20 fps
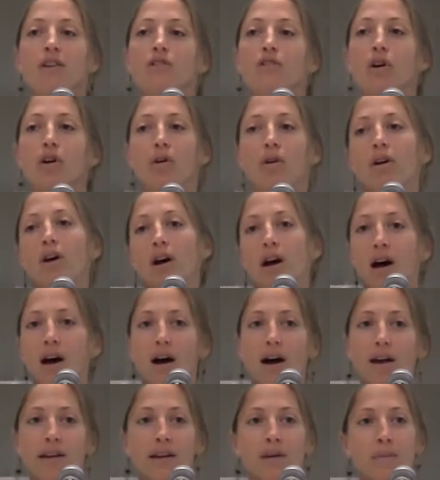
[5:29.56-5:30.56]
So
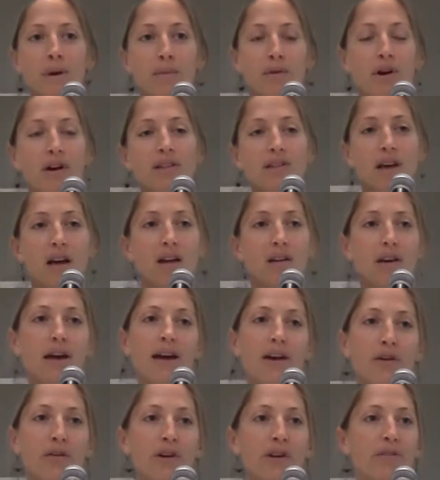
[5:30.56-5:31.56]
I didn't memorize that. I
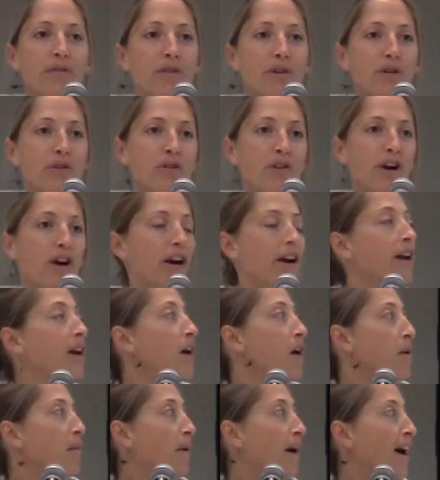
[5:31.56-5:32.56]
had to read it for you, sorry.
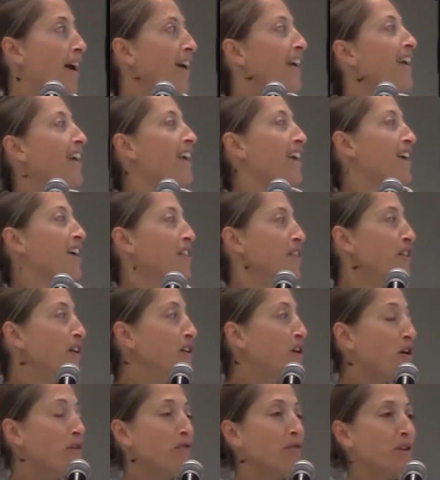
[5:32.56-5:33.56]
But the
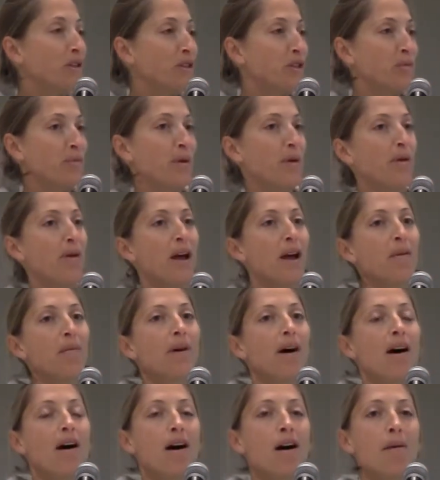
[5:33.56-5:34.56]
Gulf Research
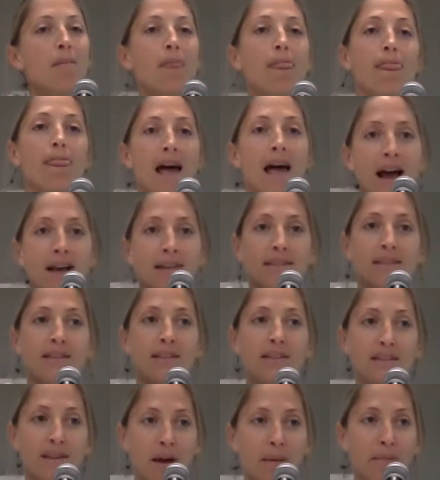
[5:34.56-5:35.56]
Program um,
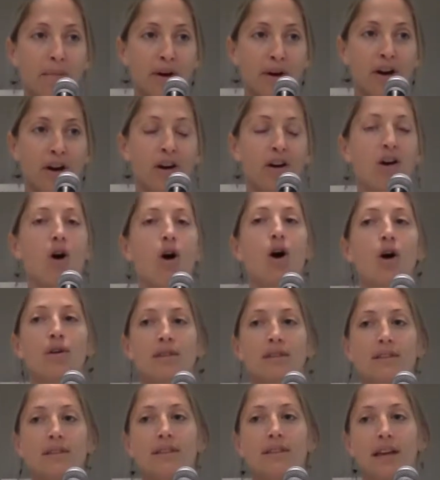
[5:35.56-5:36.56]
last summer
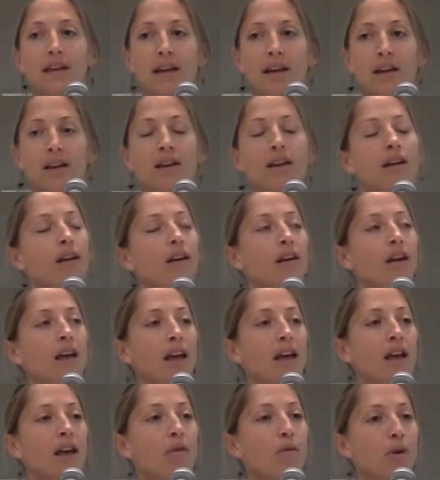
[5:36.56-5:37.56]
hosted
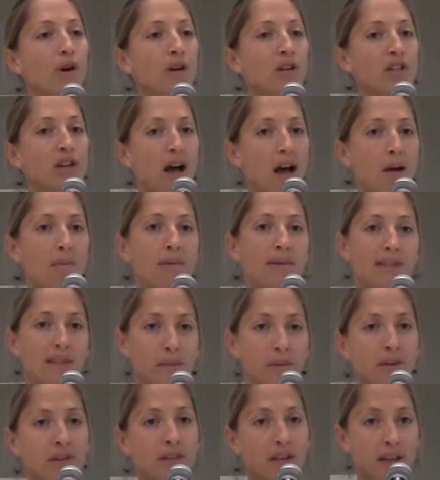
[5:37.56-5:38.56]
a workshop
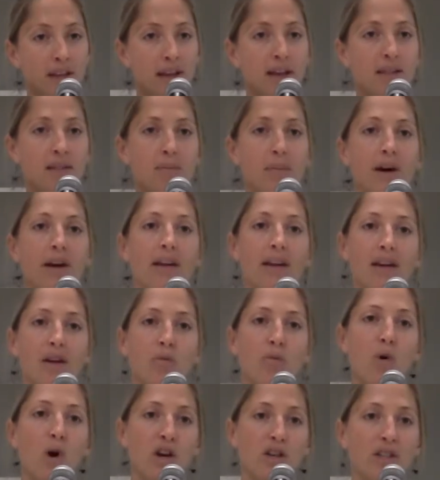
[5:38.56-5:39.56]
similar to this, but
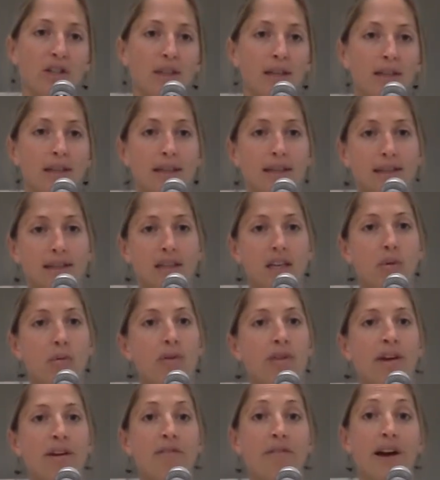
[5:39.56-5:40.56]
in Washington, D.C.,
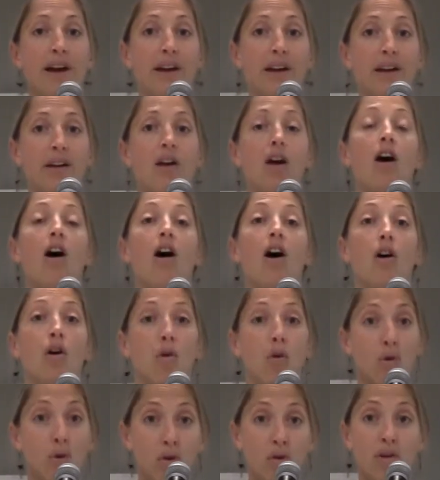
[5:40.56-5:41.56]
where they invited a
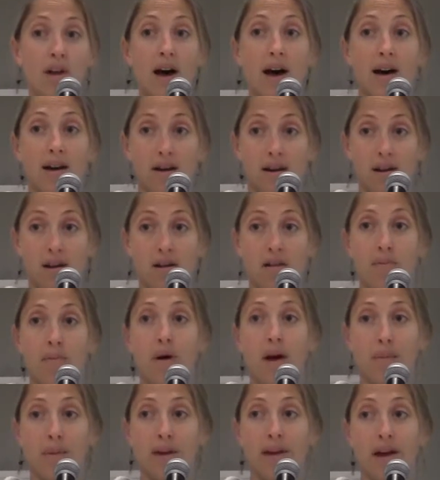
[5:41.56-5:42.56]
whole lot
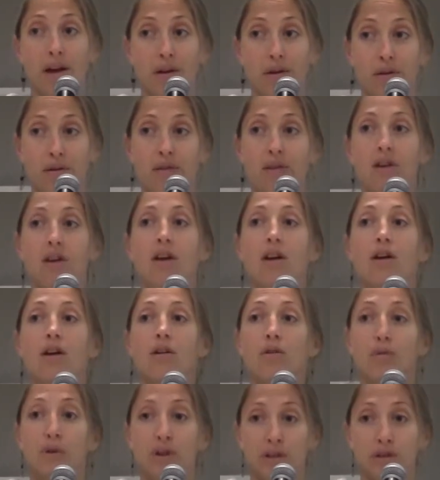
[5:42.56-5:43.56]
of public health
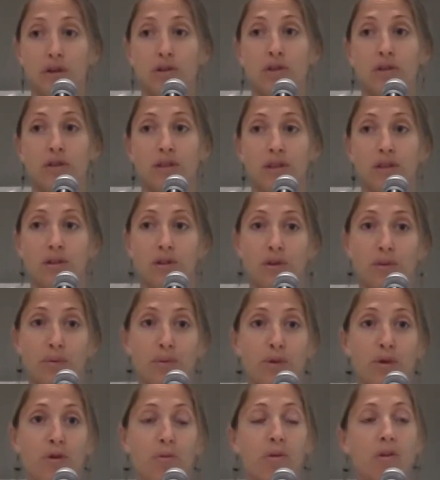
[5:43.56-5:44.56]
researchers into the
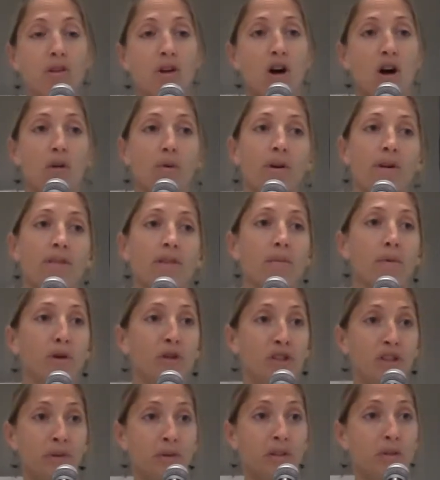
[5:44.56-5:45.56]
room, along with
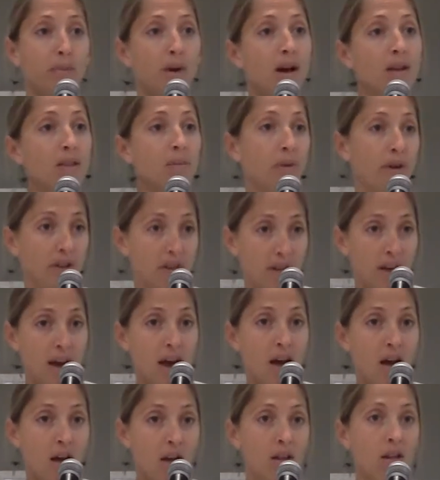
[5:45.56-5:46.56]
emergency response
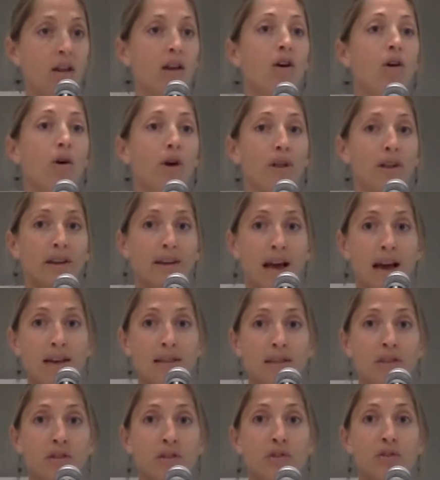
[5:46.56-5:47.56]
personnel, oil and
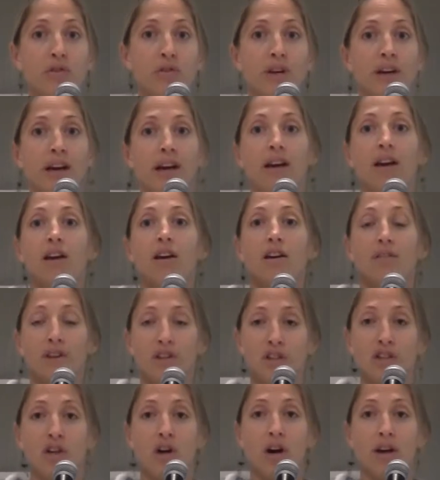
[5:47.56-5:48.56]
gas industry,
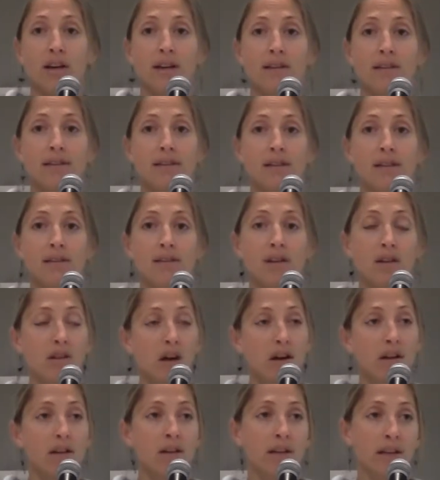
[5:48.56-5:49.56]
fishing audiences, a
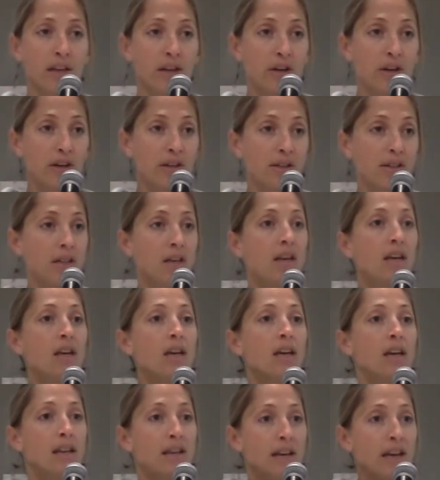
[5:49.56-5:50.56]
lot of the leaders
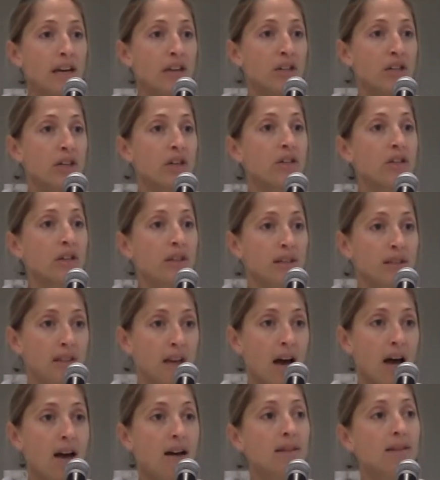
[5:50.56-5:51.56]
in the nation to
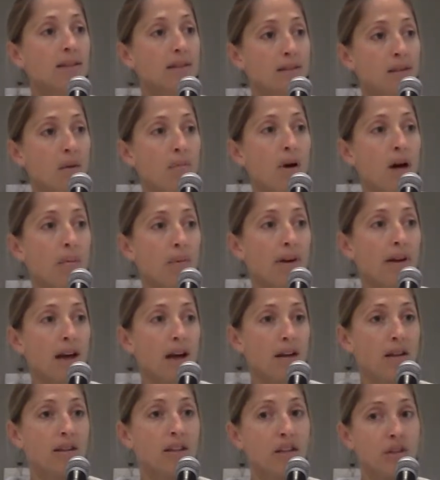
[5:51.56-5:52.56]
discuss some public
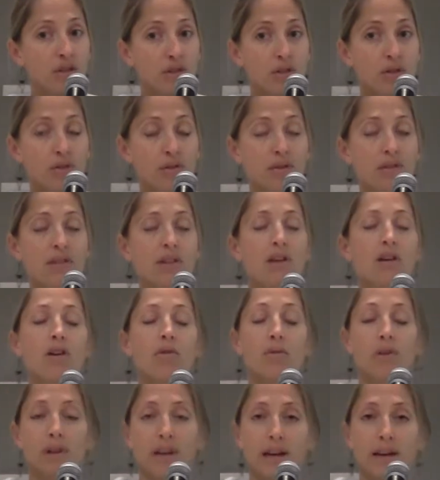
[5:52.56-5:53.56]
health issues
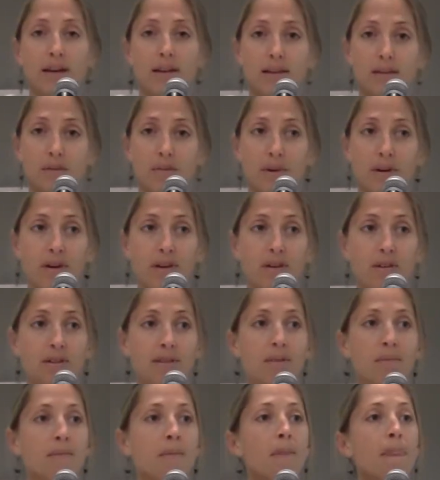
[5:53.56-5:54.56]
related to spills.